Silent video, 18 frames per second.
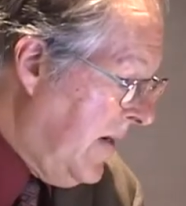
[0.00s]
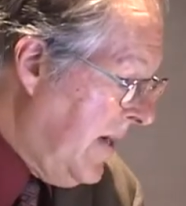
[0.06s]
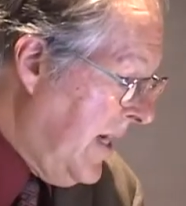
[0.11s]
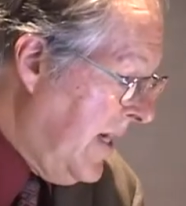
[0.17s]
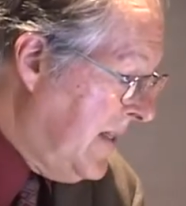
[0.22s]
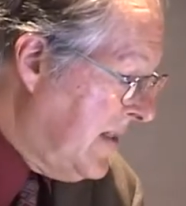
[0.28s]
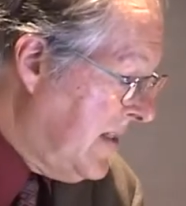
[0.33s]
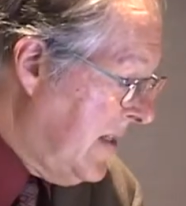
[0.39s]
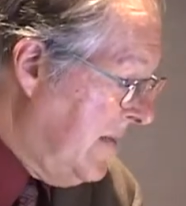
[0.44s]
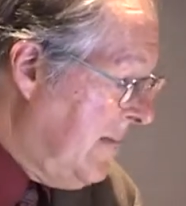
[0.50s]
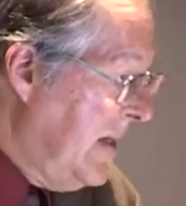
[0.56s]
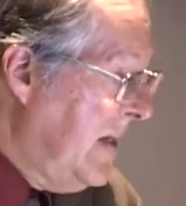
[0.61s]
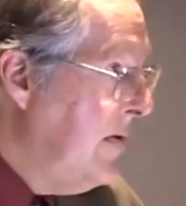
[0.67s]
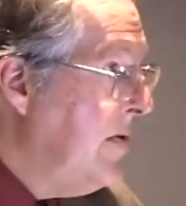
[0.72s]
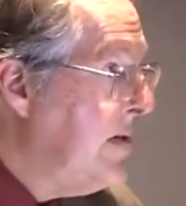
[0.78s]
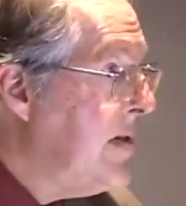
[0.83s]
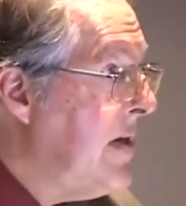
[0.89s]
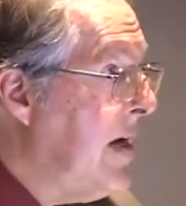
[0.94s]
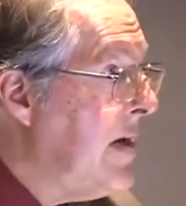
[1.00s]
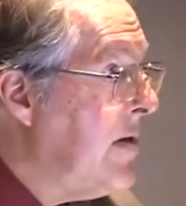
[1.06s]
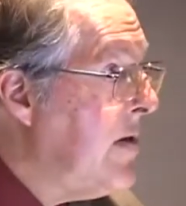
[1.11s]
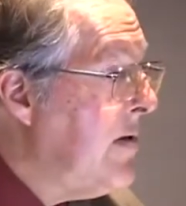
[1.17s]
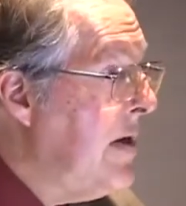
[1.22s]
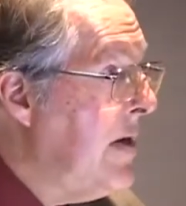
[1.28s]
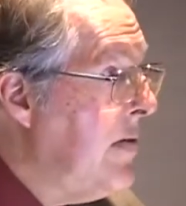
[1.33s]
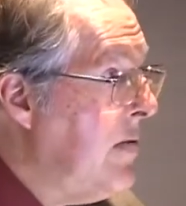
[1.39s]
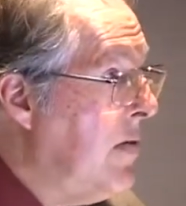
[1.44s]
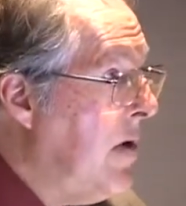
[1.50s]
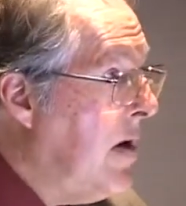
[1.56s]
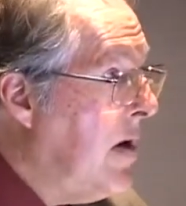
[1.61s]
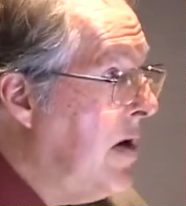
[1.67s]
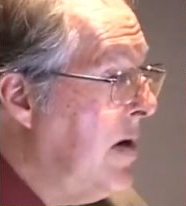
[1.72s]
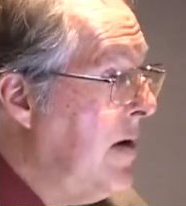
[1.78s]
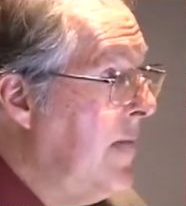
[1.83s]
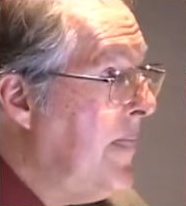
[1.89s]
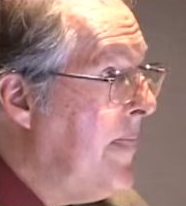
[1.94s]
as somebody who is not only
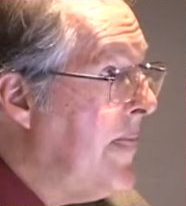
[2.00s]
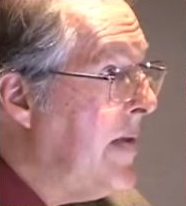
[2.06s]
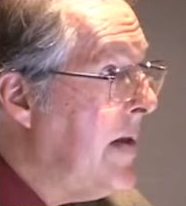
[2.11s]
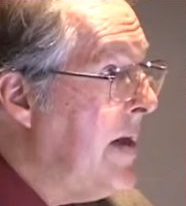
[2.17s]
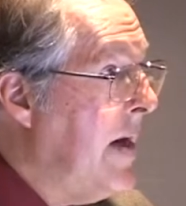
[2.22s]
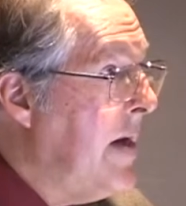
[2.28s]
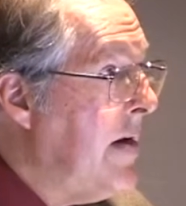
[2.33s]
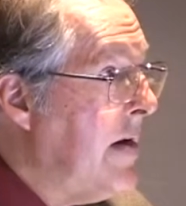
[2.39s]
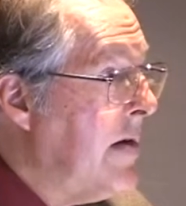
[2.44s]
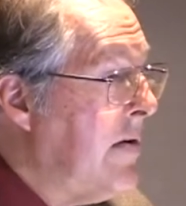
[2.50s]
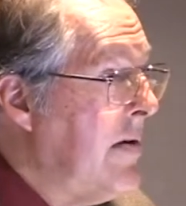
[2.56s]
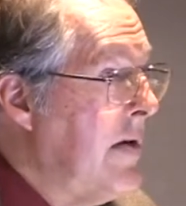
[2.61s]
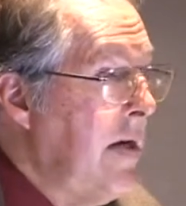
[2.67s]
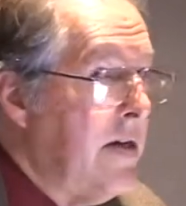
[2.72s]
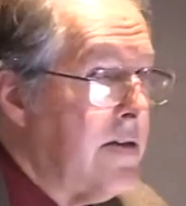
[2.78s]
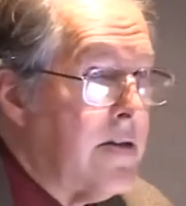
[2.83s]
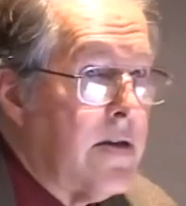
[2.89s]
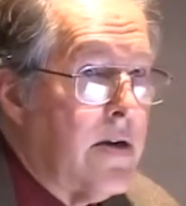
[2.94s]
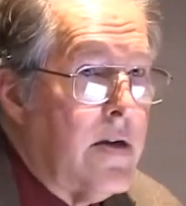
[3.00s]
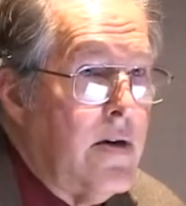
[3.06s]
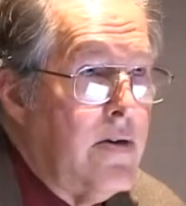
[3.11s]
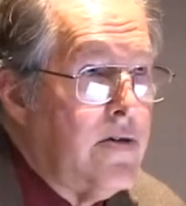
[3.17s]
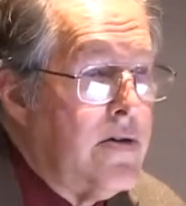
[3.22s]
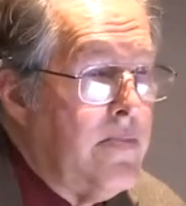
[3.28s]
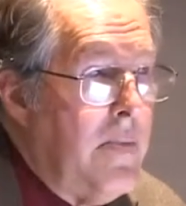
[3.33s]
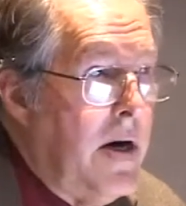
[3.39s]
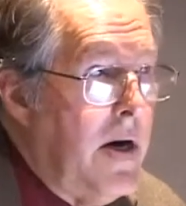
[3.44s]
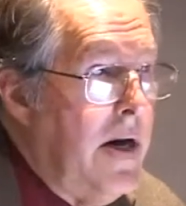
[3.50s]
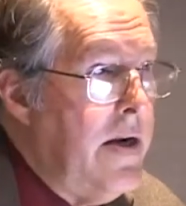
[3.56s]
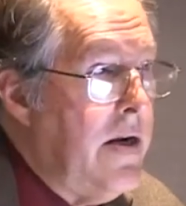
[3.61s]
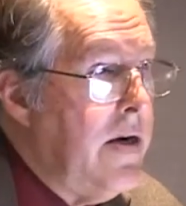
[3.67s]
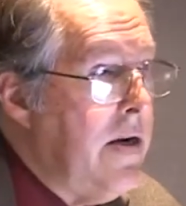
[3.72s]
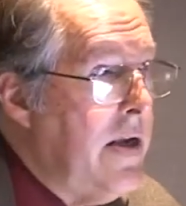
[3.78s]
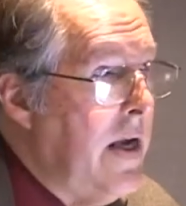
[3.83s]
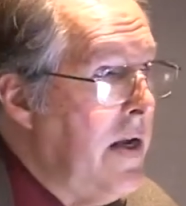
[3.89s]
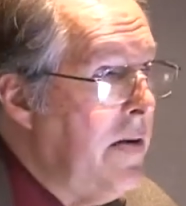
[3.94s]
wrong, and not only has a closed mind
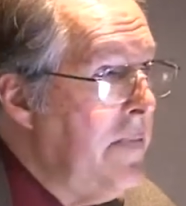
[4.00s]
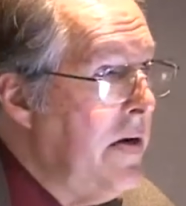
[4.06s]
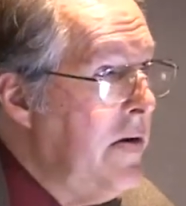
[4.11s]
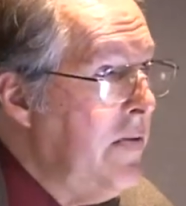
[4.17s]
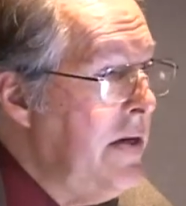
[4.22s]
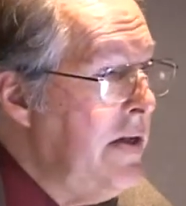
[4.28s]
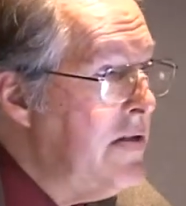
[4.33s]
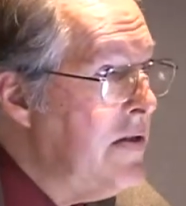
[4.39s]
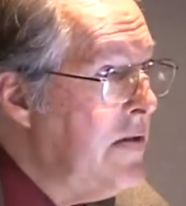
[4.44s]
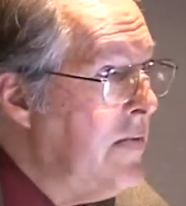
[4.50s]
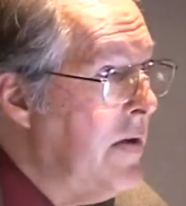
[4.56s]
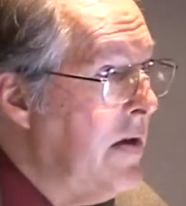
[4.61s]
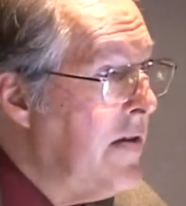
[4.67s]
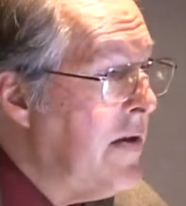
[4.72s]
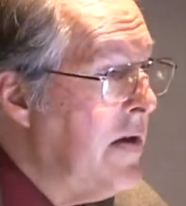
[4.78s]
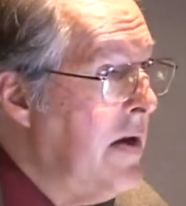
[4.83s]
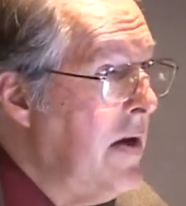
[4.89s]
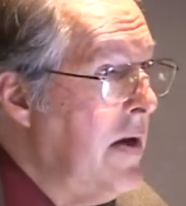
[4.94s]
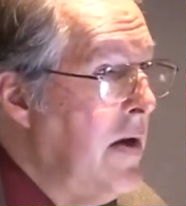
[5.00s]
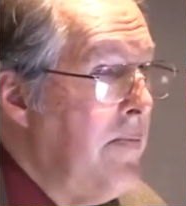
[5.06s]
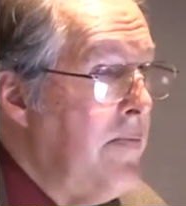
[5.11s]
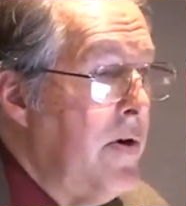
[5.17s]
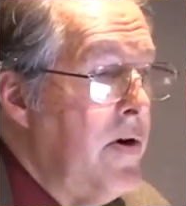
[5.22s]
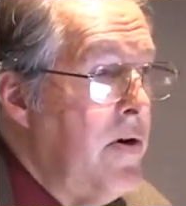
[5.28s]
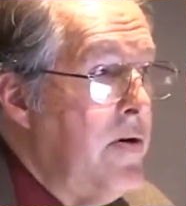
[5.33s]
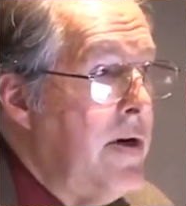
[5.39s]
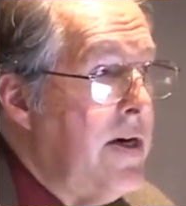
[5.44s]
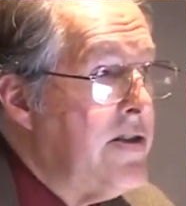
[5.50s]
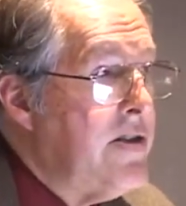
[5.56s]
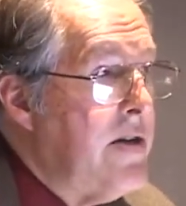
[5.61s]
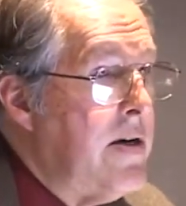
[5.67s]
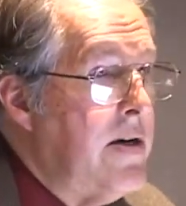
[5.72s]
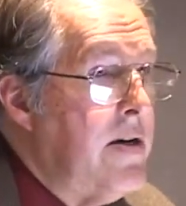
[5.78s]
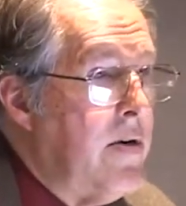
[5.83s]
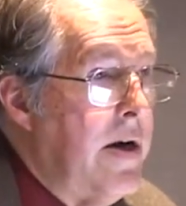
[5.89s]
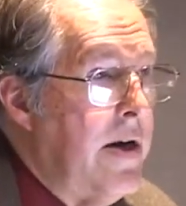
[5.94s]
and can't be reasoned with, but who has
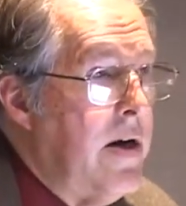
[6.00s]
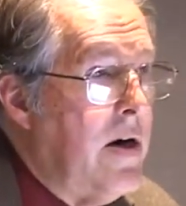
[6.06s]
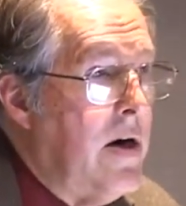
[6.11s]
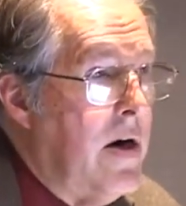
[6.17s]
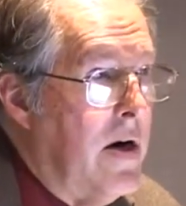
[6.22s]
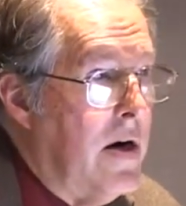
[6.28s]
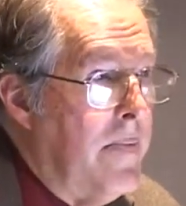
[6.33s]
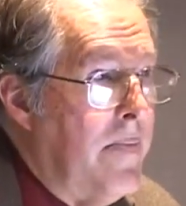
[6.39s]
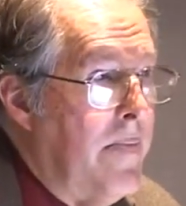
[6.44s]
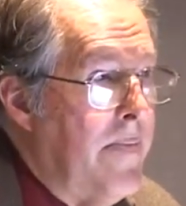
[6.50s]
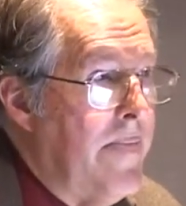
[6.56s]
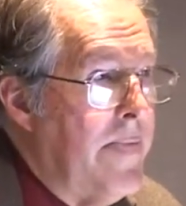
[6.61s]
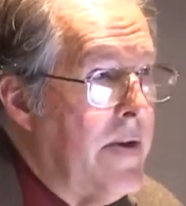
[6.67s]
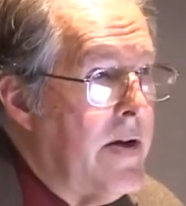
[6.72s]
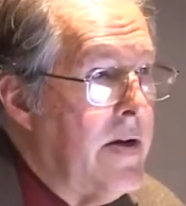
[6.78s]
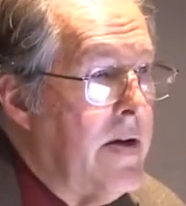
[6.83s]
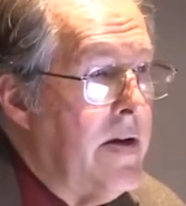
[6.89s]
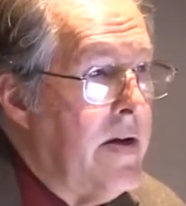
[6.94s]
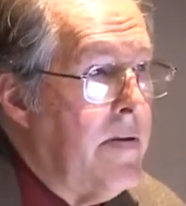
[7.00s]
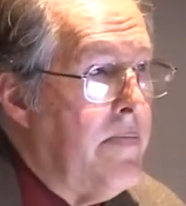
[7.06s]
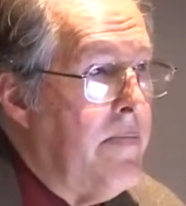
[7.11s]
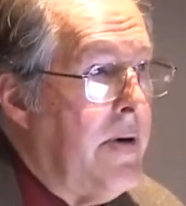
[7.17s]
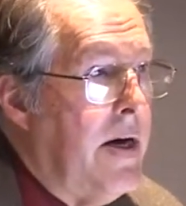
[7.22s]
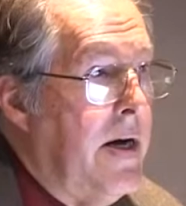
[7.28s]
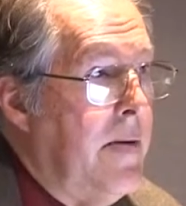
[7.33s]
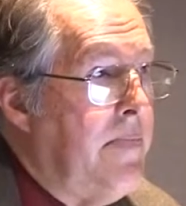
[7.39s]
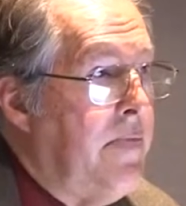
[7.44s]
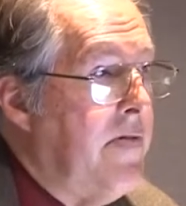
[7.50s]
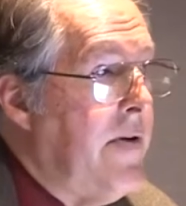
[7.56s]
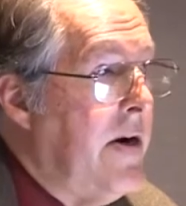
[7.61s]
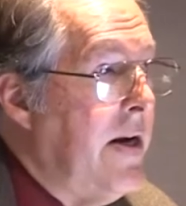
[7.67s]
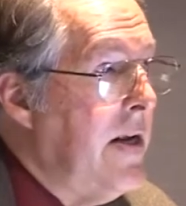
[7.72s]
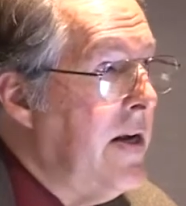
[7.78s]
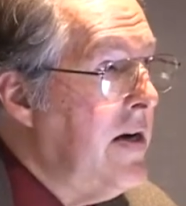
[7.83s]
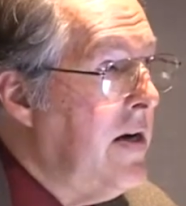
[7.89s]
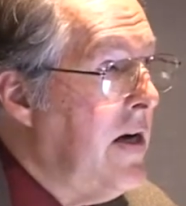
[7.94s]
done great harm by
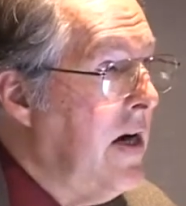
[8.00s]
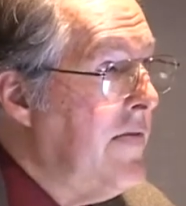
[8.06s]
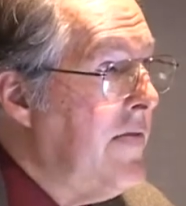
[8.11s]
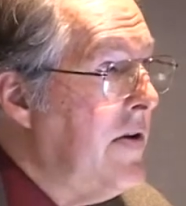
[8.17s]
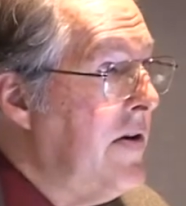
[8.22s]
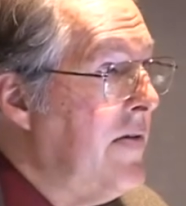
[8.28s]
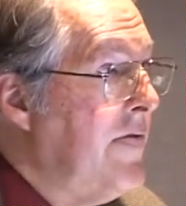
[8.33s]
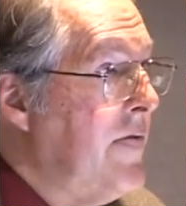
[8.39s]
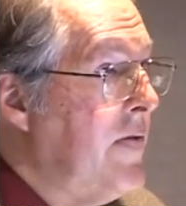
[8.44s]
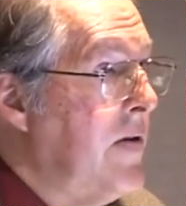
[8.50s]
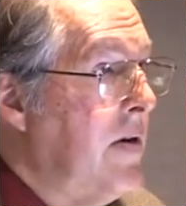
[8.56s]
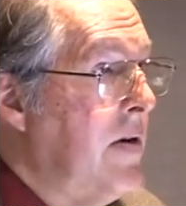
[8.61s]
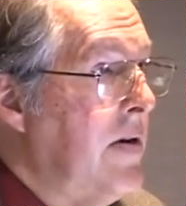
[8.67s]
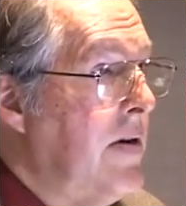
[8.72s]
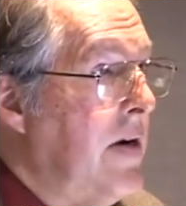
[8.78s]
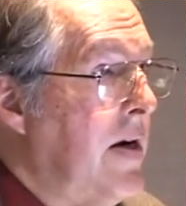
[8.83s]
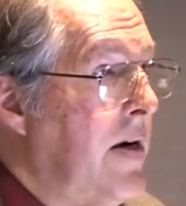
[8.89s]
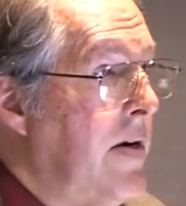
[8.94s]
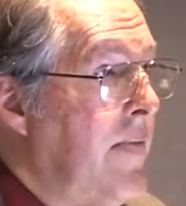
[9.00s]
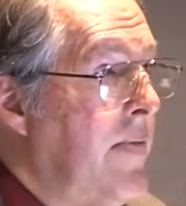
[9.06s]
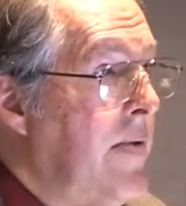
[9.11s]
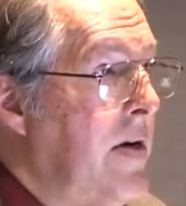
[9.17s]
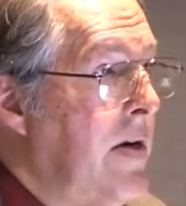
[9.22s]
providing cover for